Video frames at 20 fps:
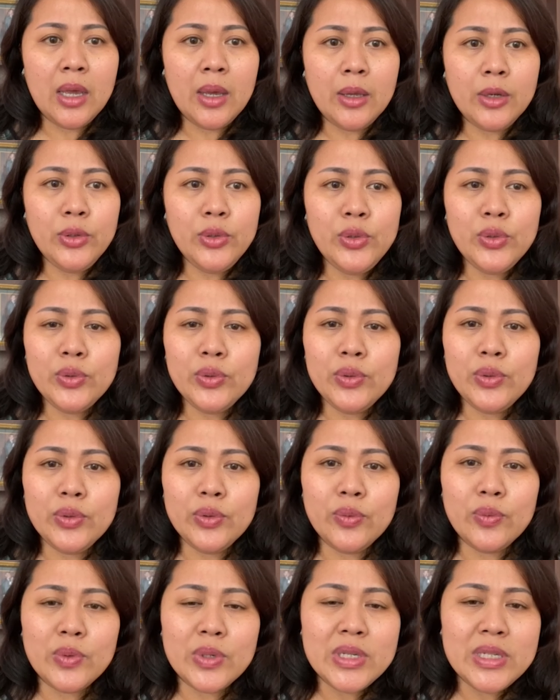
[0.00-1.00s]
due to
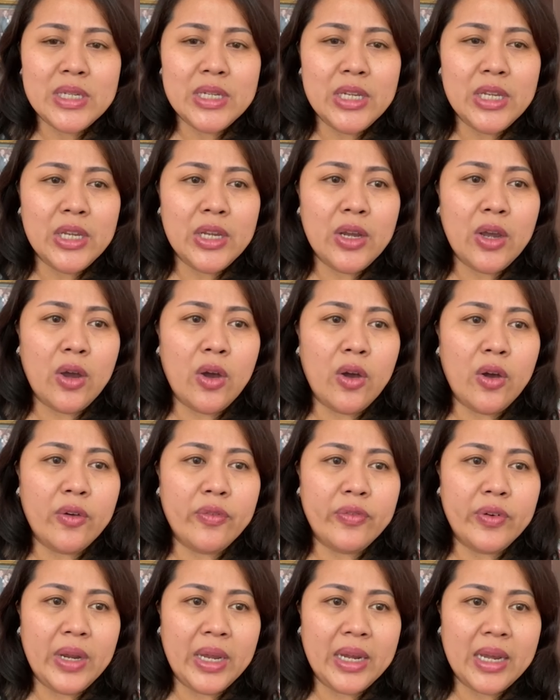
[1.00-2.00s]
worsening
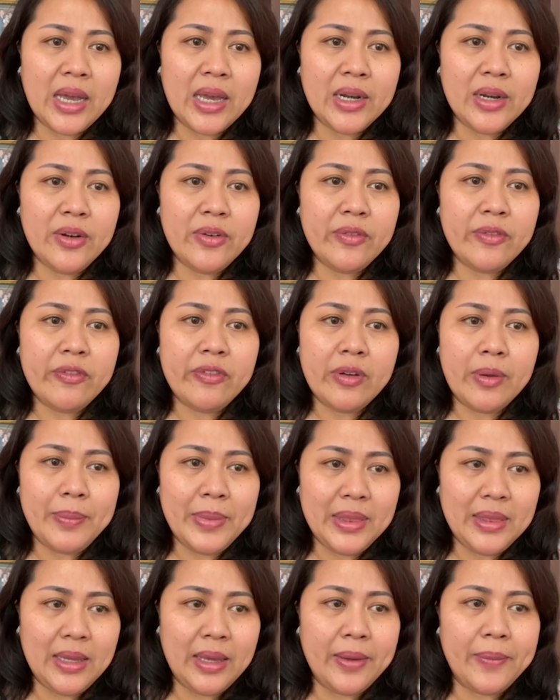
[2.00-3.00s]
of recurrent
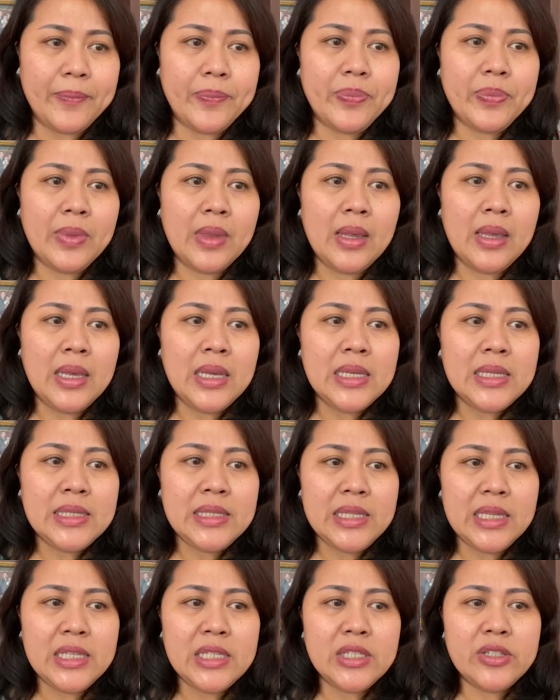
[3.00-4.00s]
vomiting
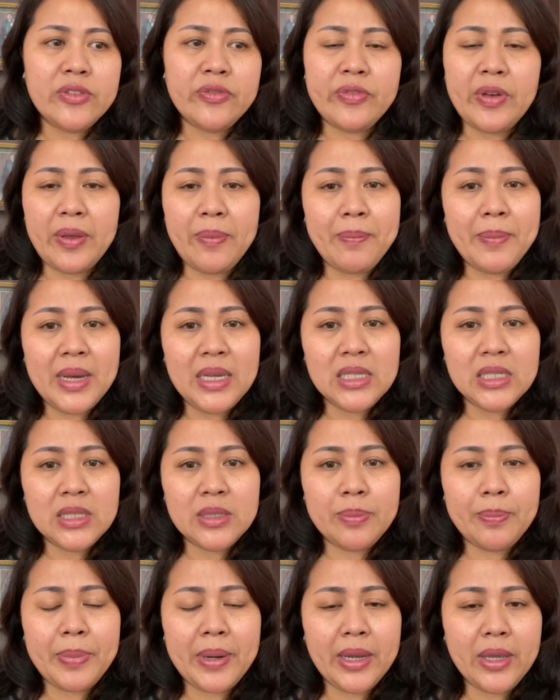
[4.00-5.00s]
since 5 months
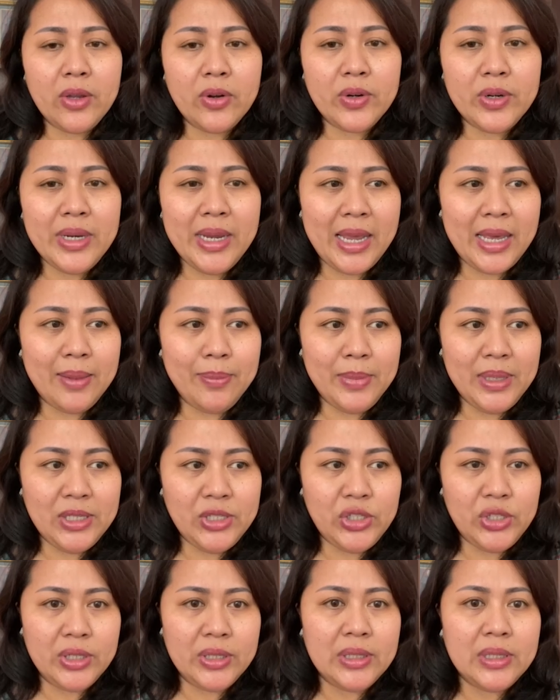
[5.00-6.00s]
prior to the
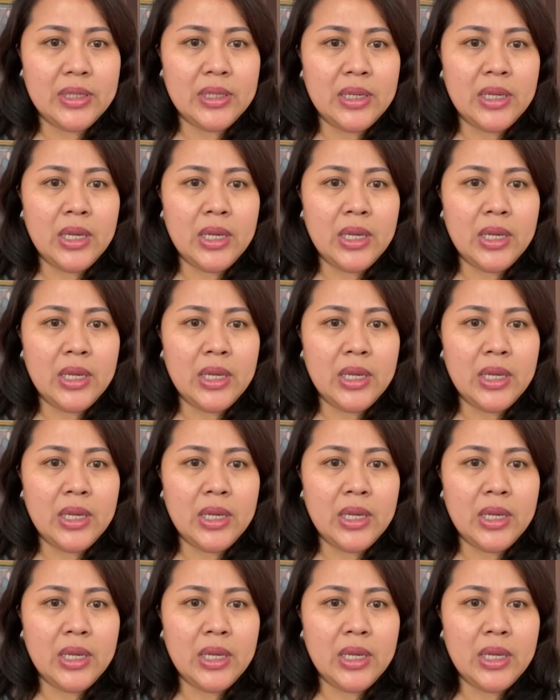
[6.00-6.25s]
admission.